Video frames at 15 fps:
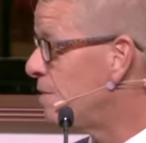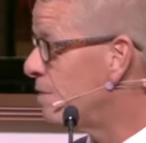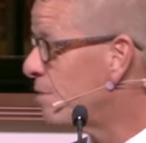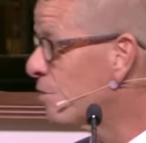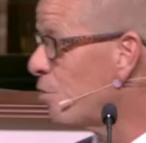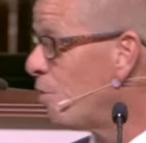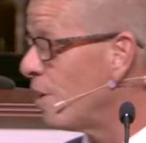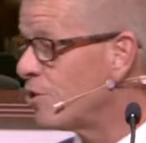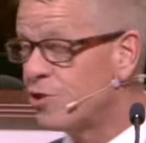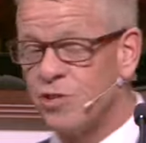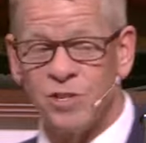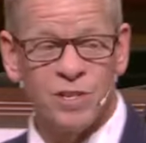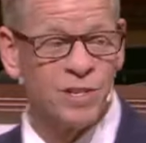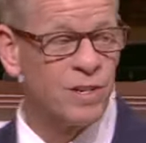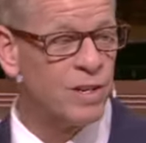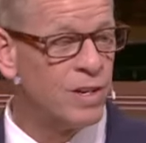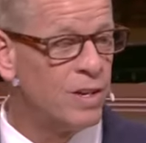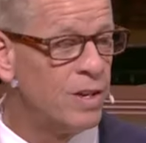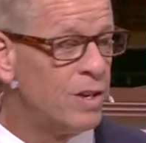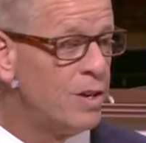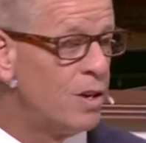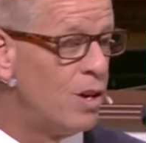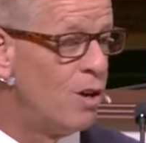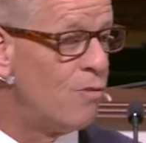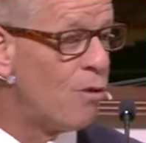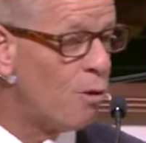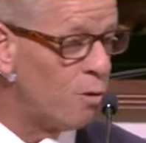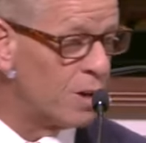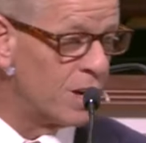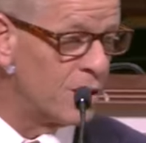this question of
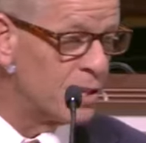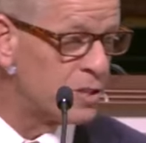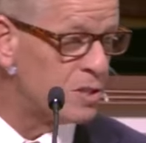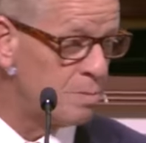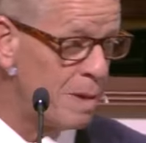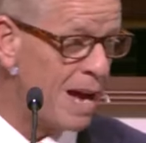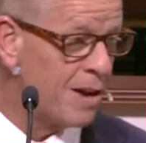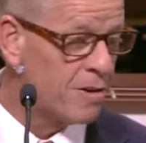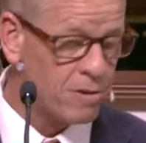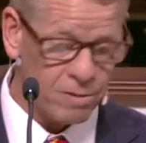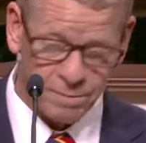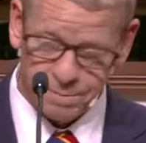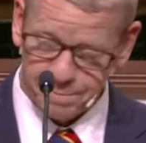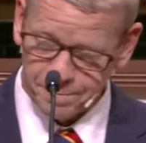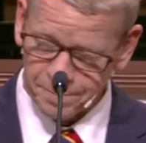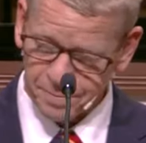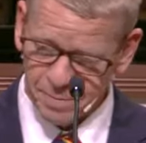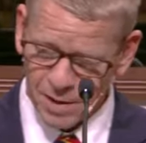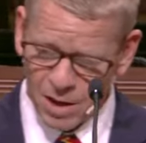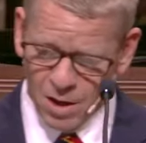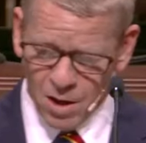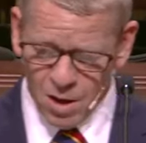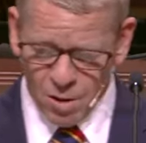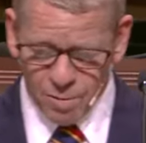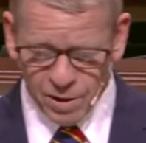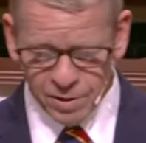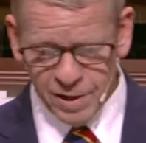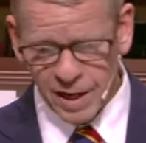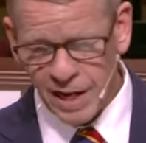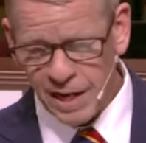holiness matter? Well, to